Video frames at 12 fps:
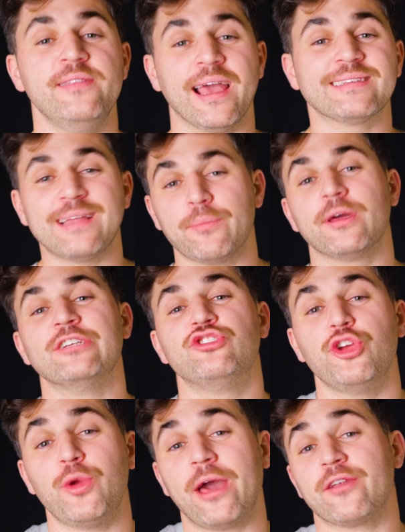Next, I'm gonna show
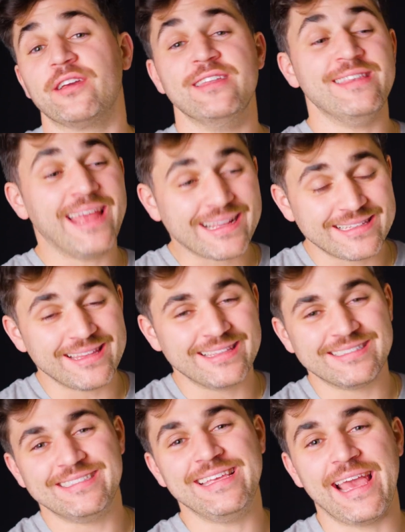you how to connect the
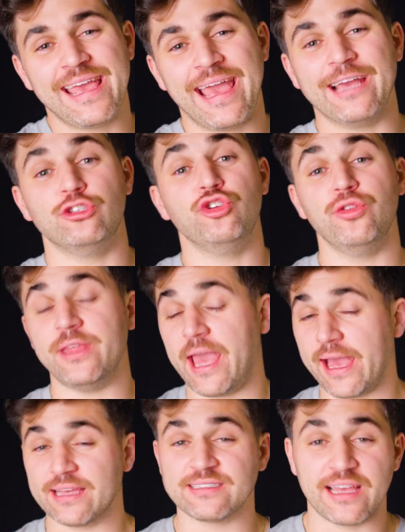CAA to
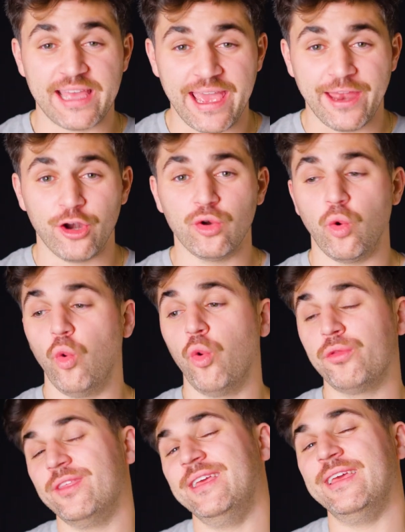the ASI Air
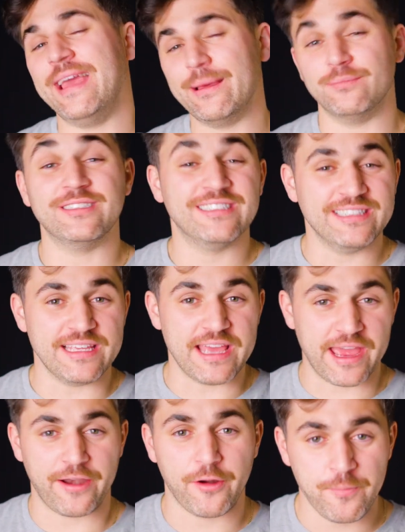or the MC
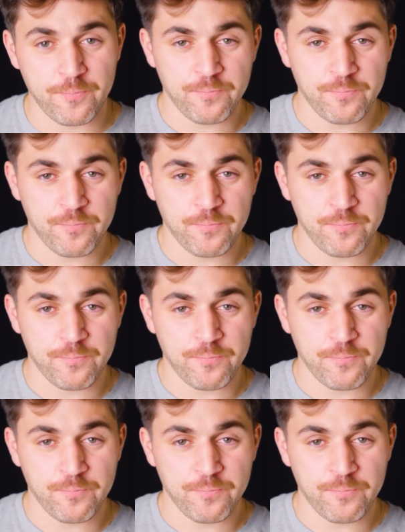Air.